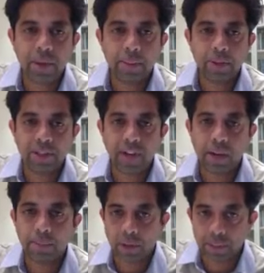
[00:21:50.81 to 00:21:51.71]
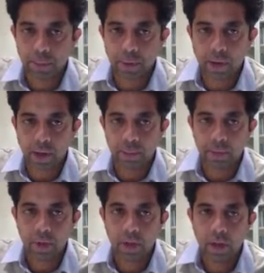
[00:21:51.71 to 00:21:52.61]
be able to develop multiple
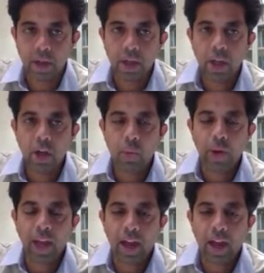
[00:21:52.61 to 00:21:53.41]
programs. We